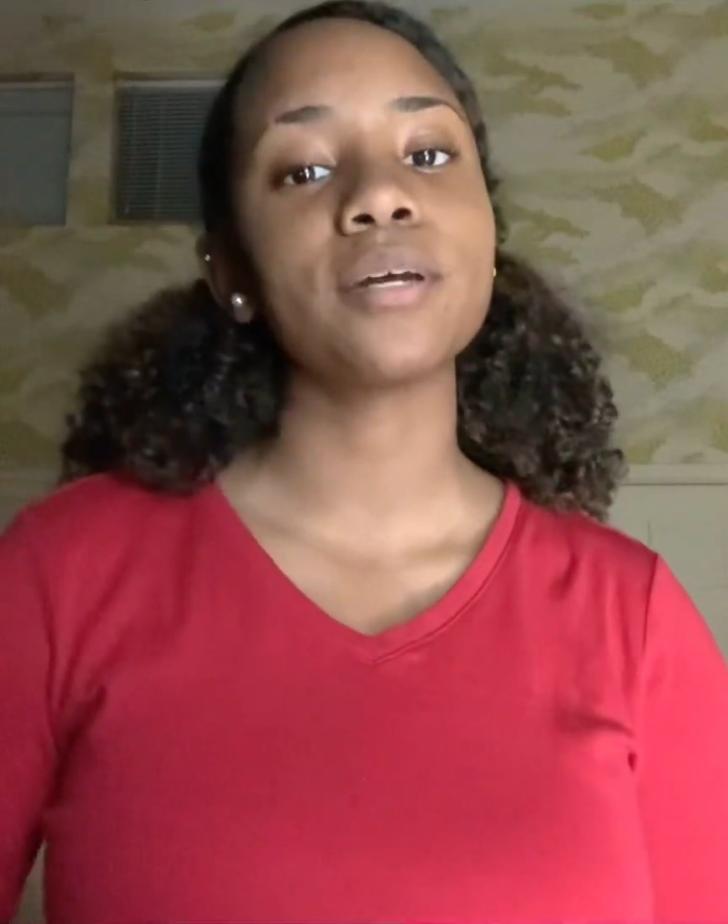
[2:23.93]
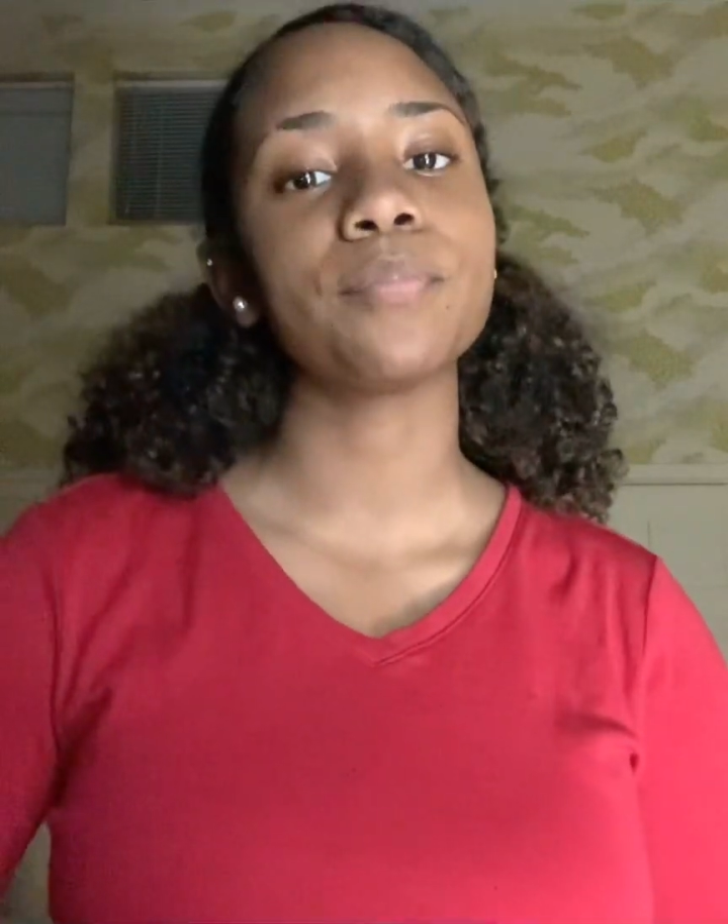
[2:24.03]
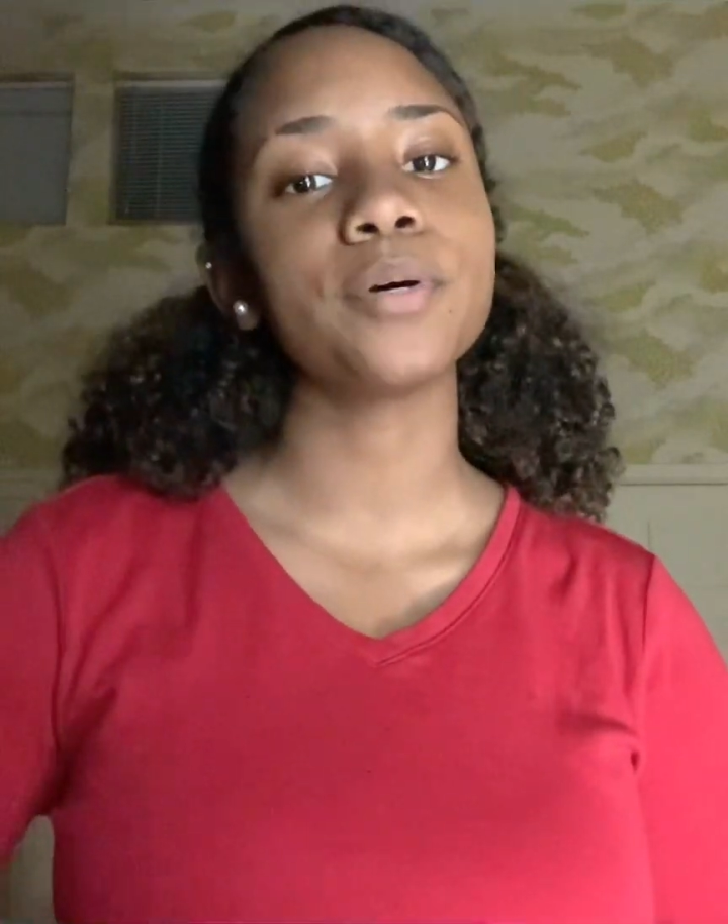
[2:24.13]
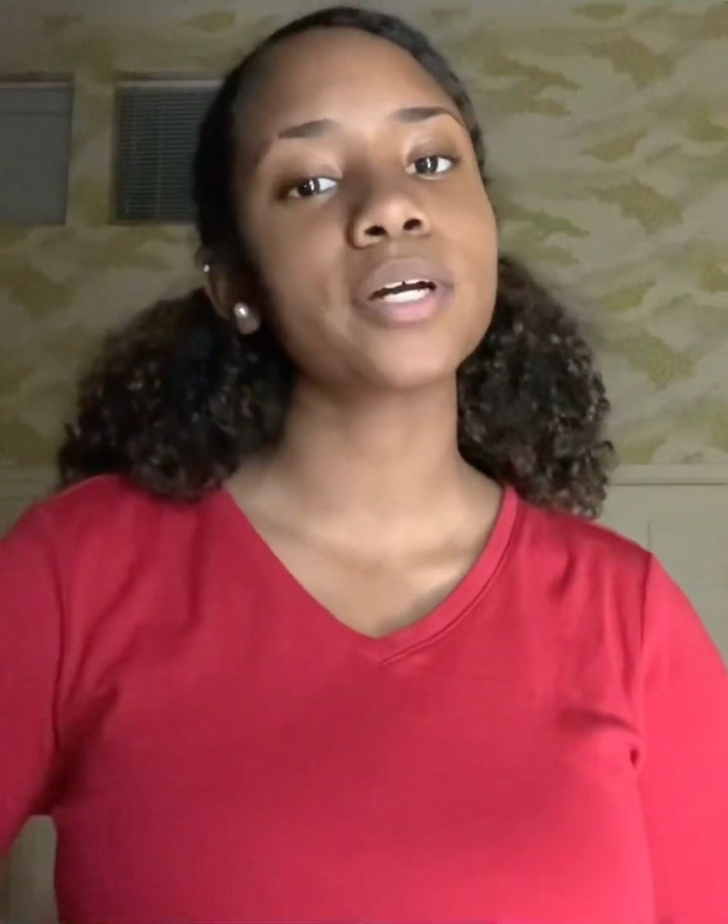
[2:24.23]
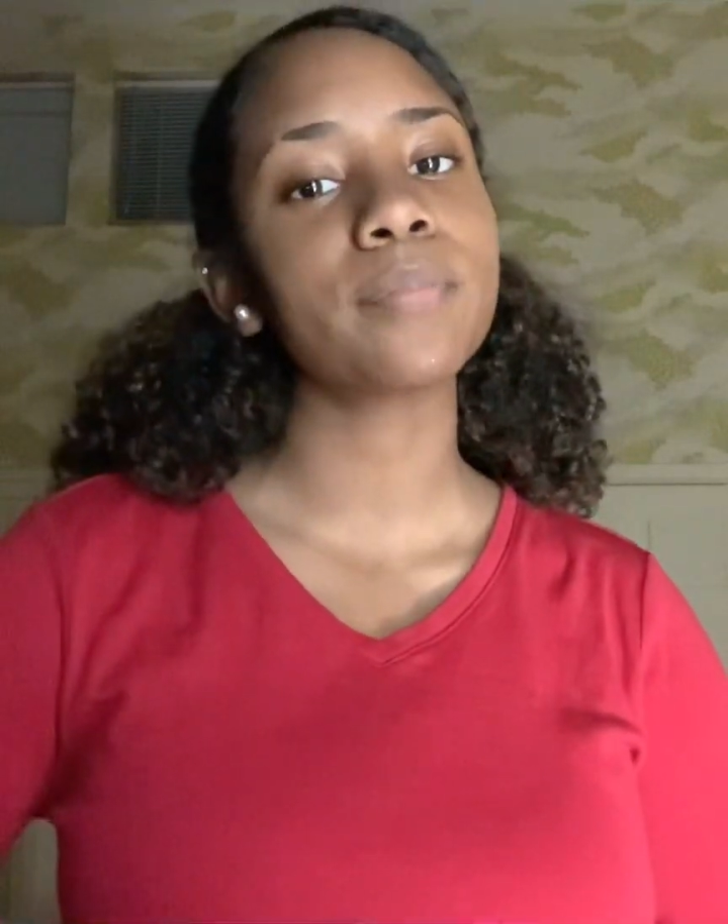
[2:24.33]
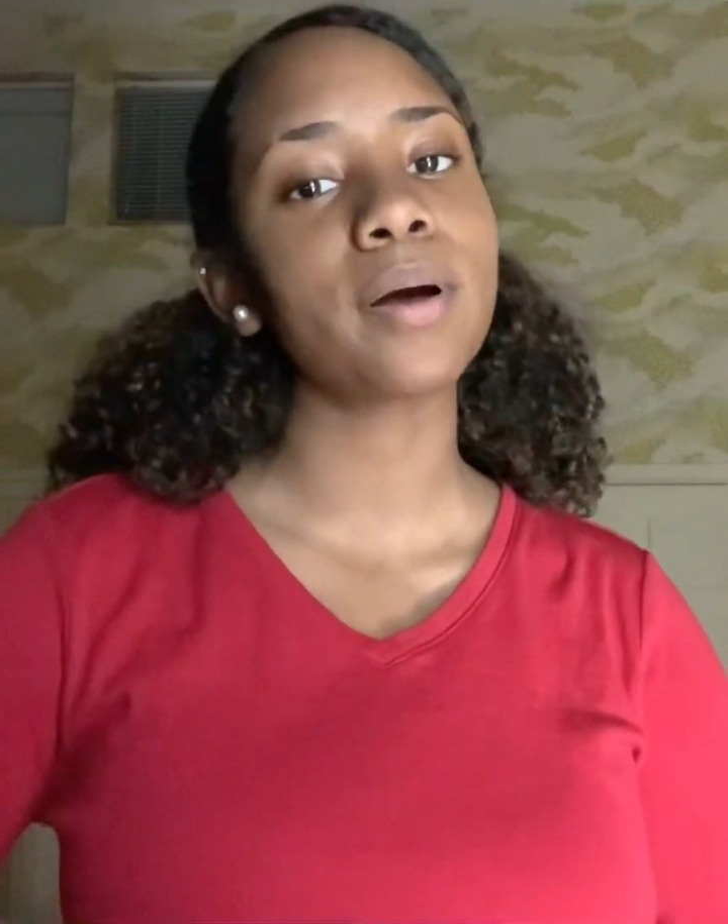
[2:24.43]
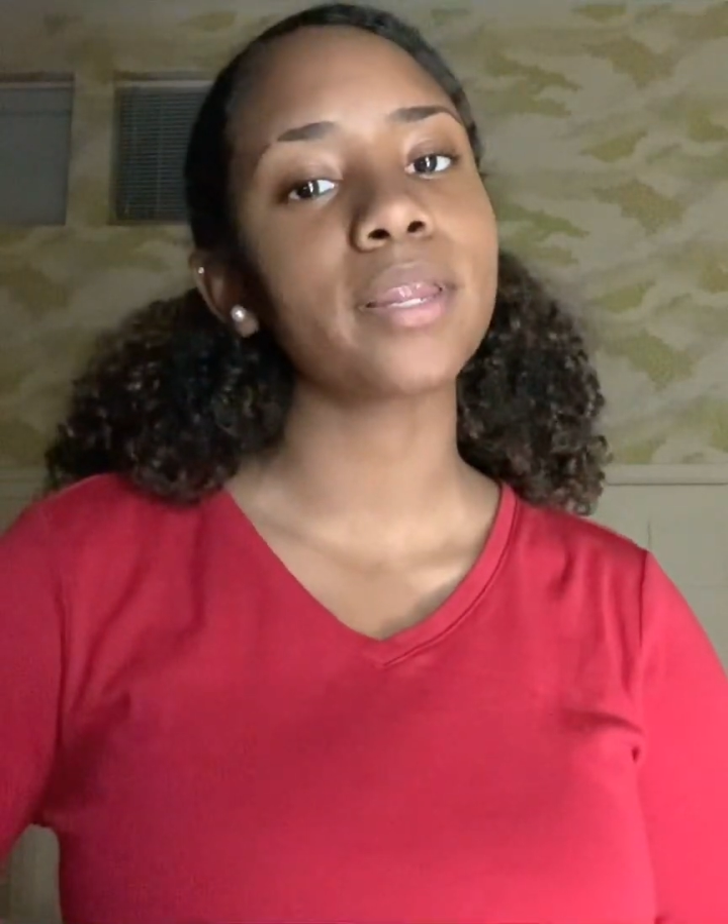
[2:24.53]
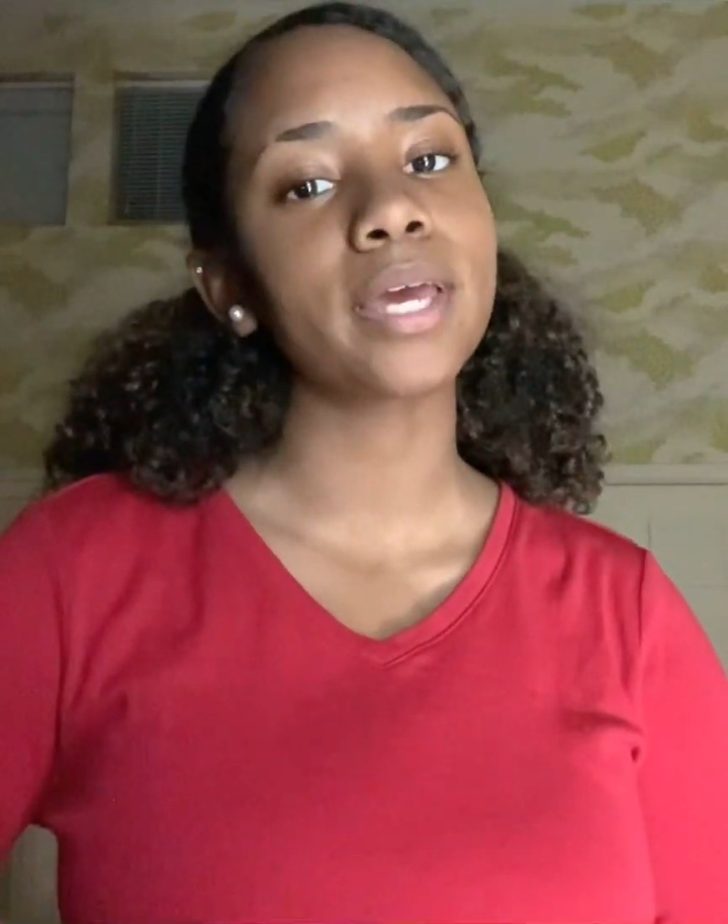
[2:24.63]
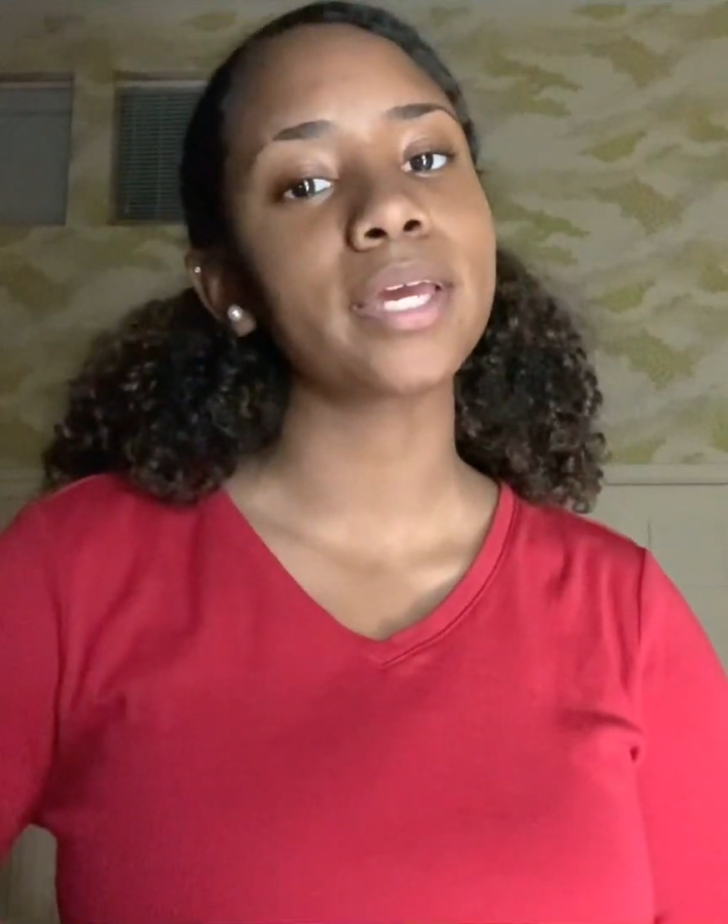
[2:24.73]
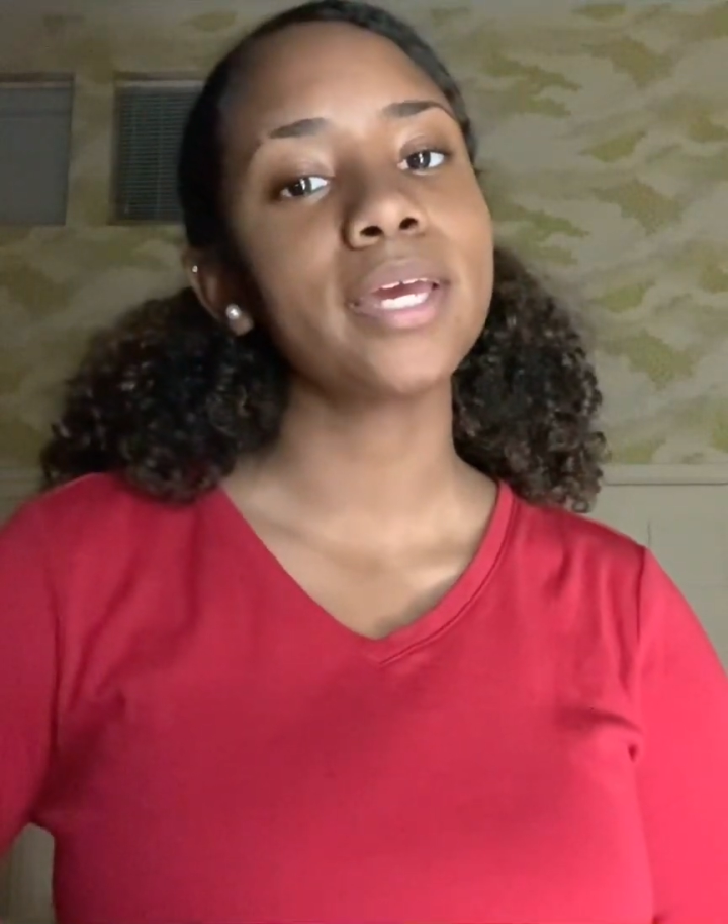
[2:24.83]
a book about
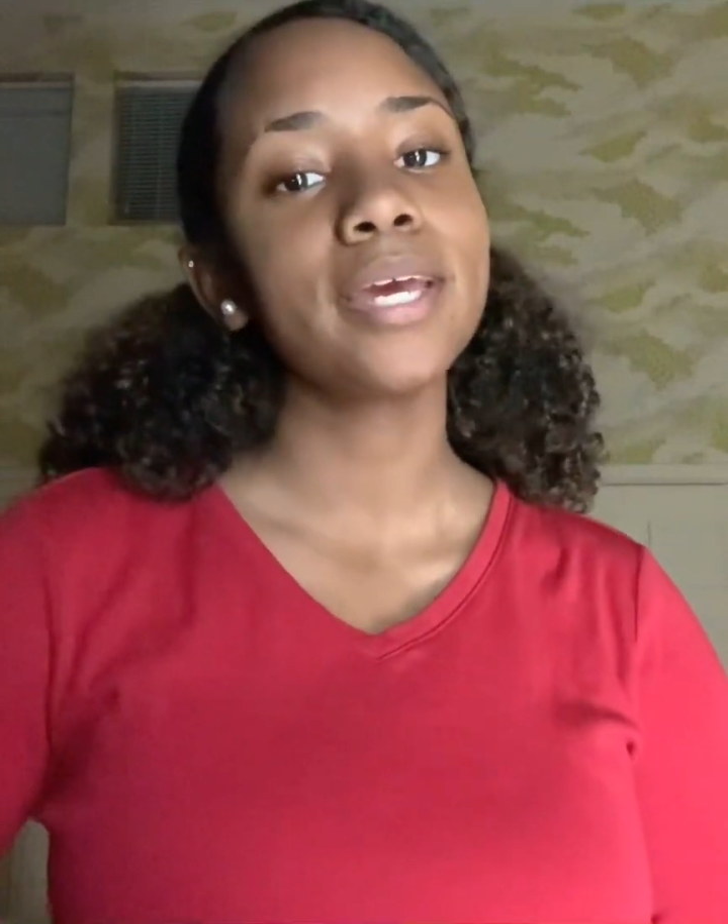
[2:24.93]
like